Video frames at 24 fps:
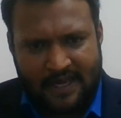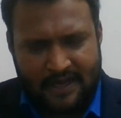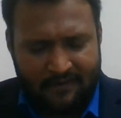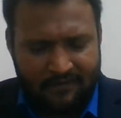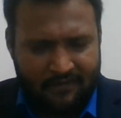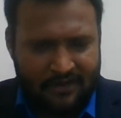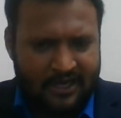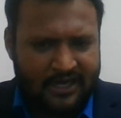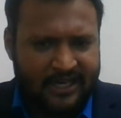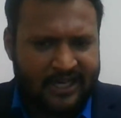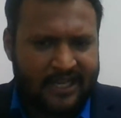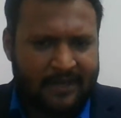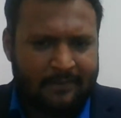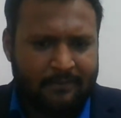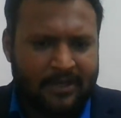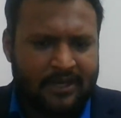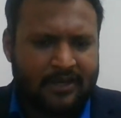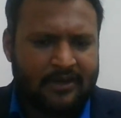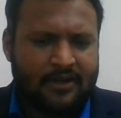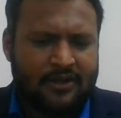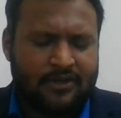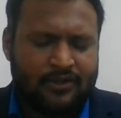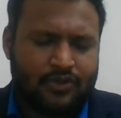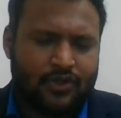Every
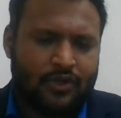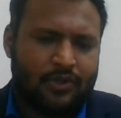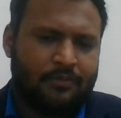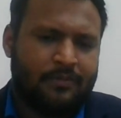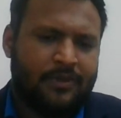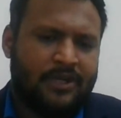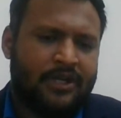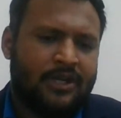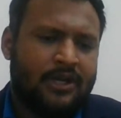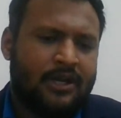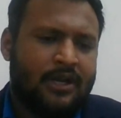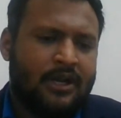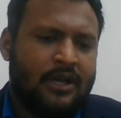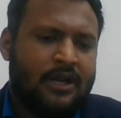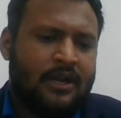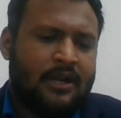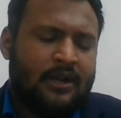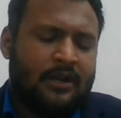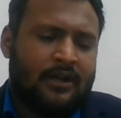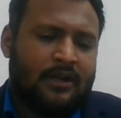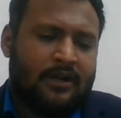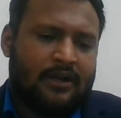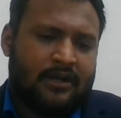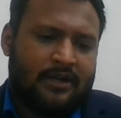layman should be,
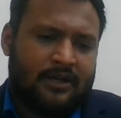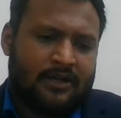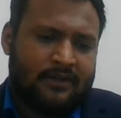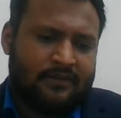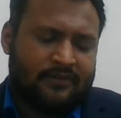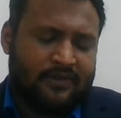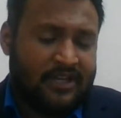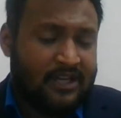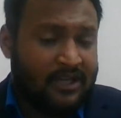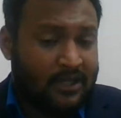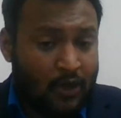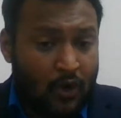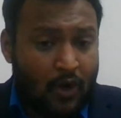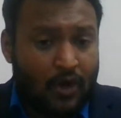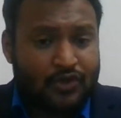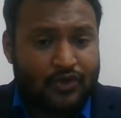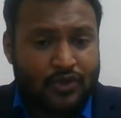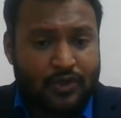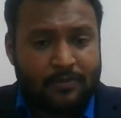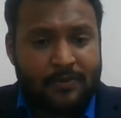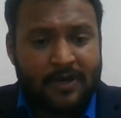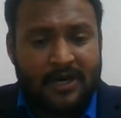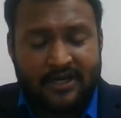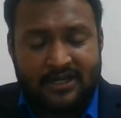uh, the law
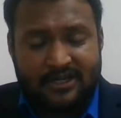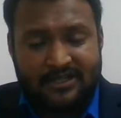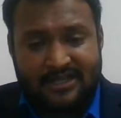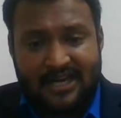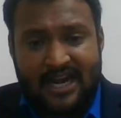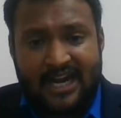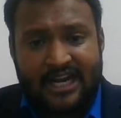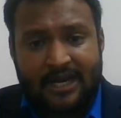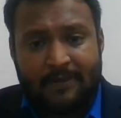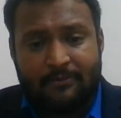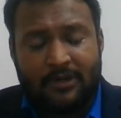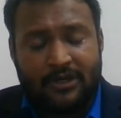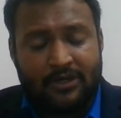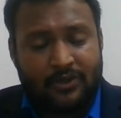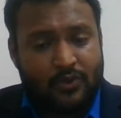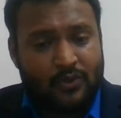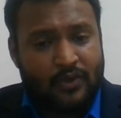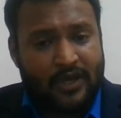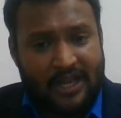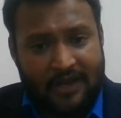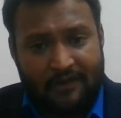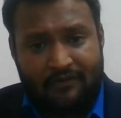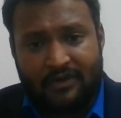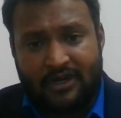should be understandable
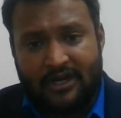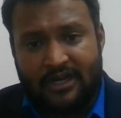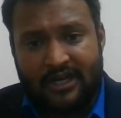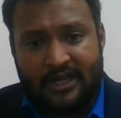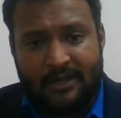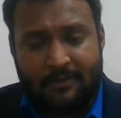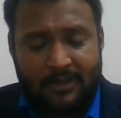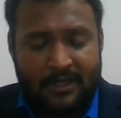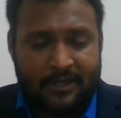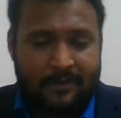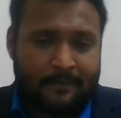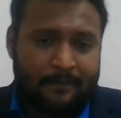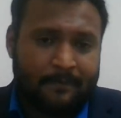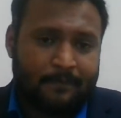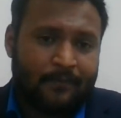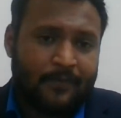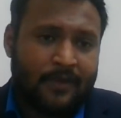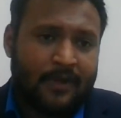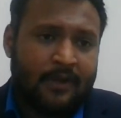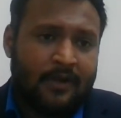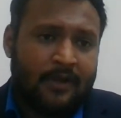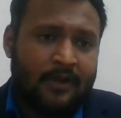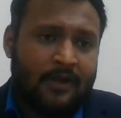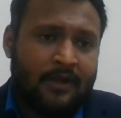to every layman.
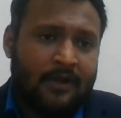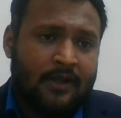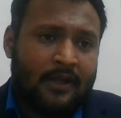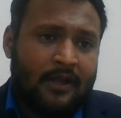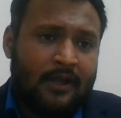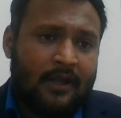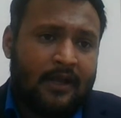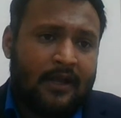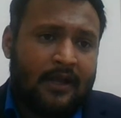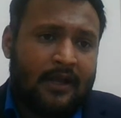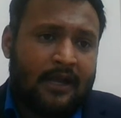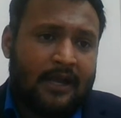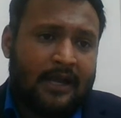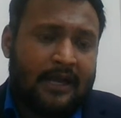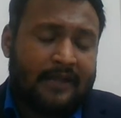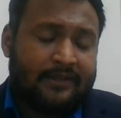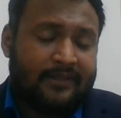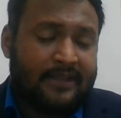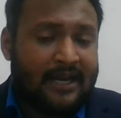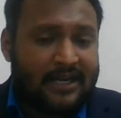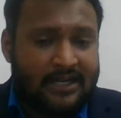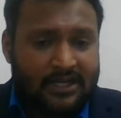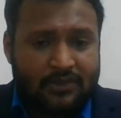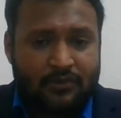
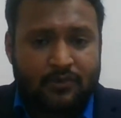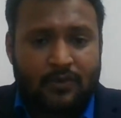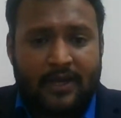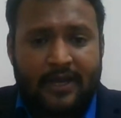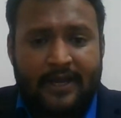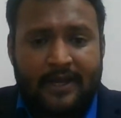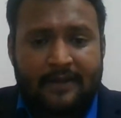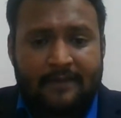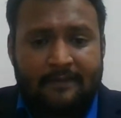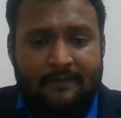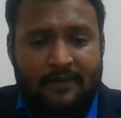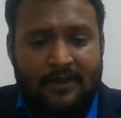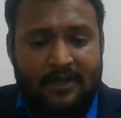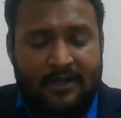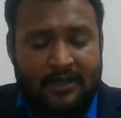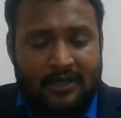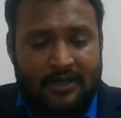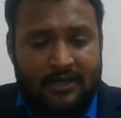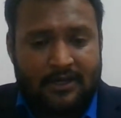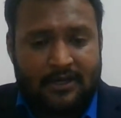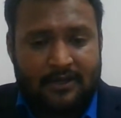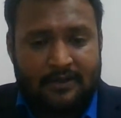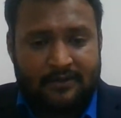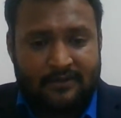And that is why
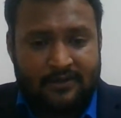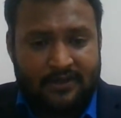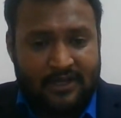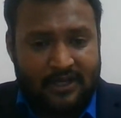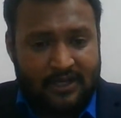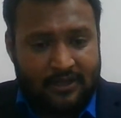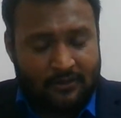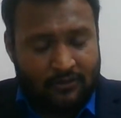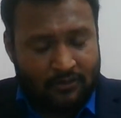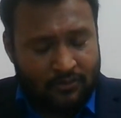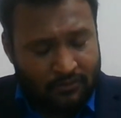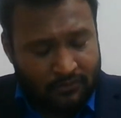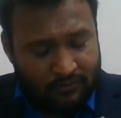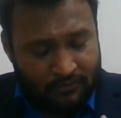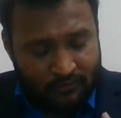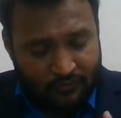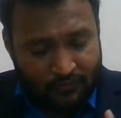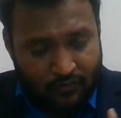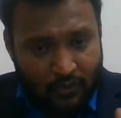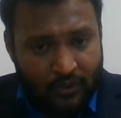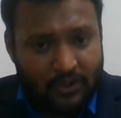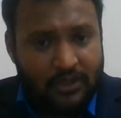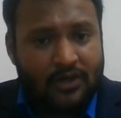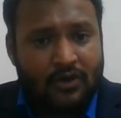uh, the
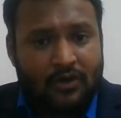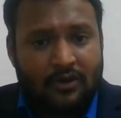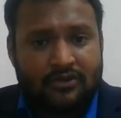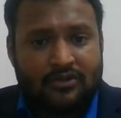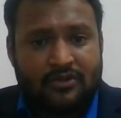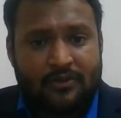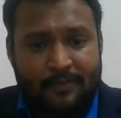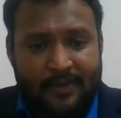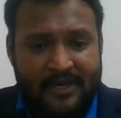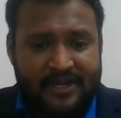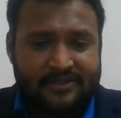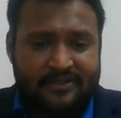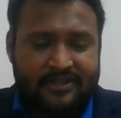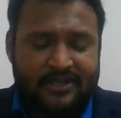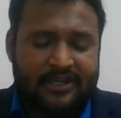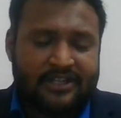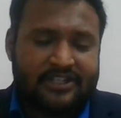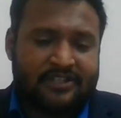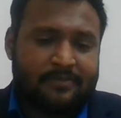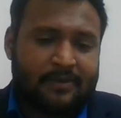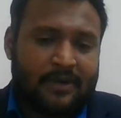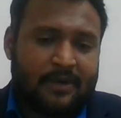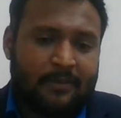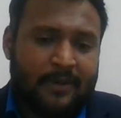Fuller also based
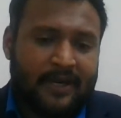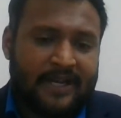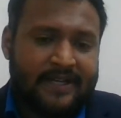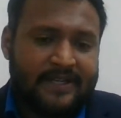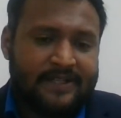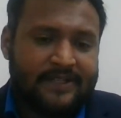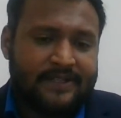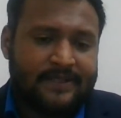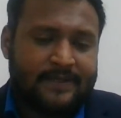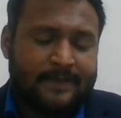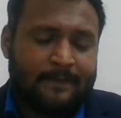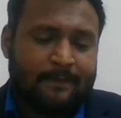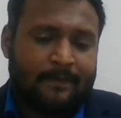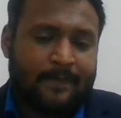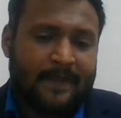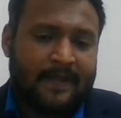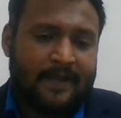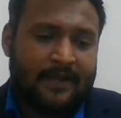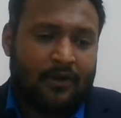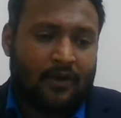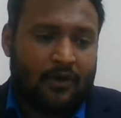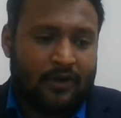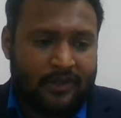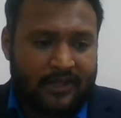its premise
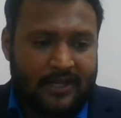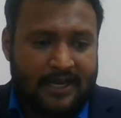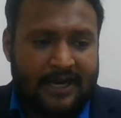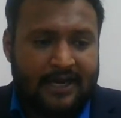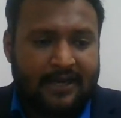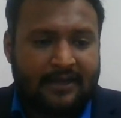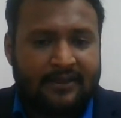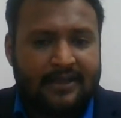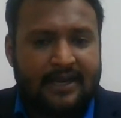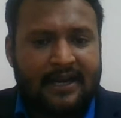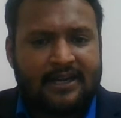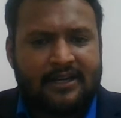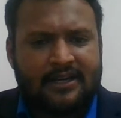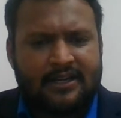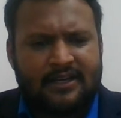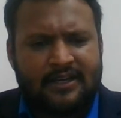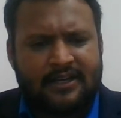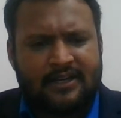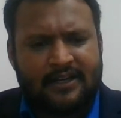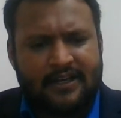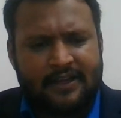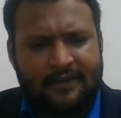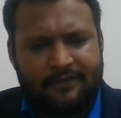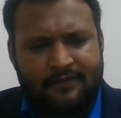on that that
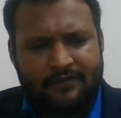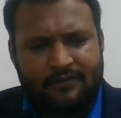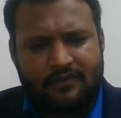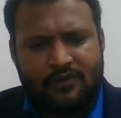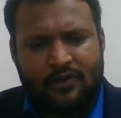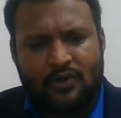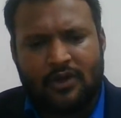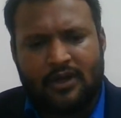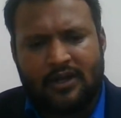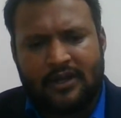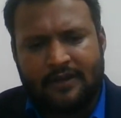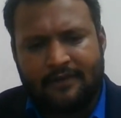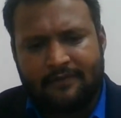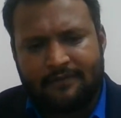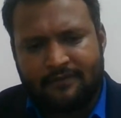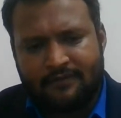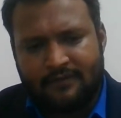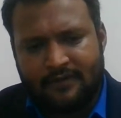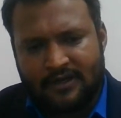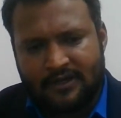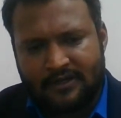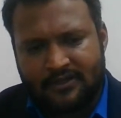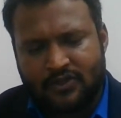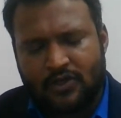uh, if you
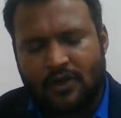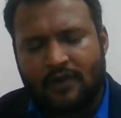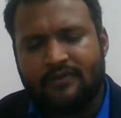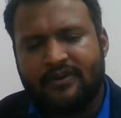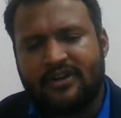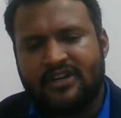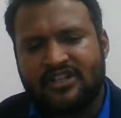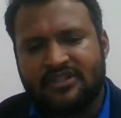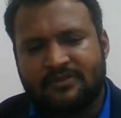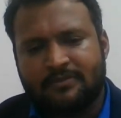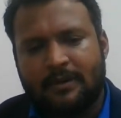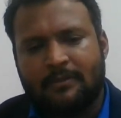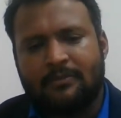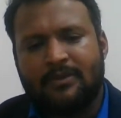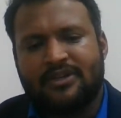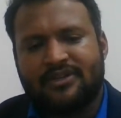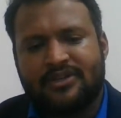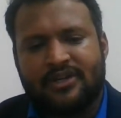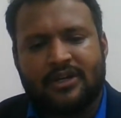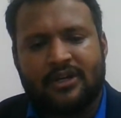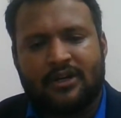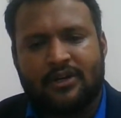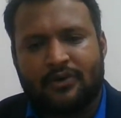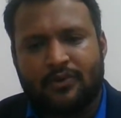if a sovereign is
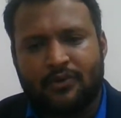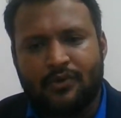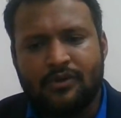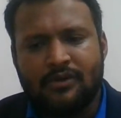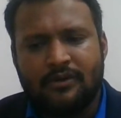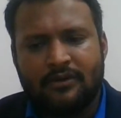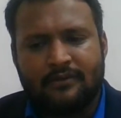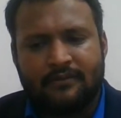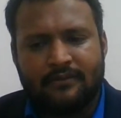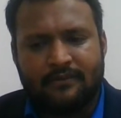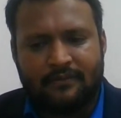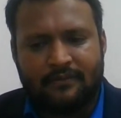publishing a rule